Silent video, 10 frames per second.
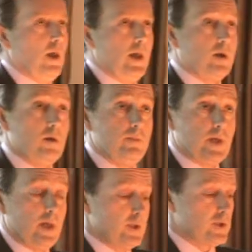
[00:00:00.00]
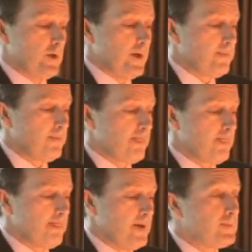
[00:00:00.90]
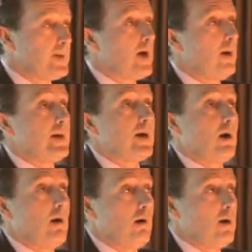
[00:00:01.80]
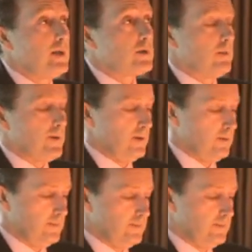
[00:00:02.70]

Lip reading: Economic history is becoming highly topical.